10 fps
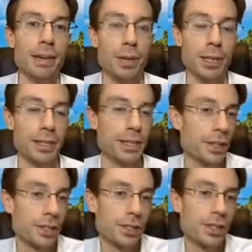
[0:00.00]
but it's
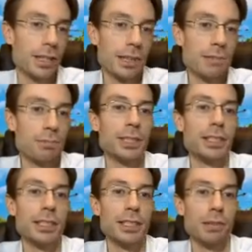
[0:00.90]
actually
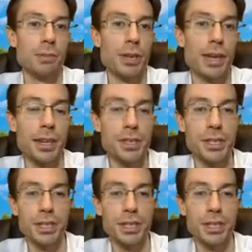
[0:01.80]
completely something else.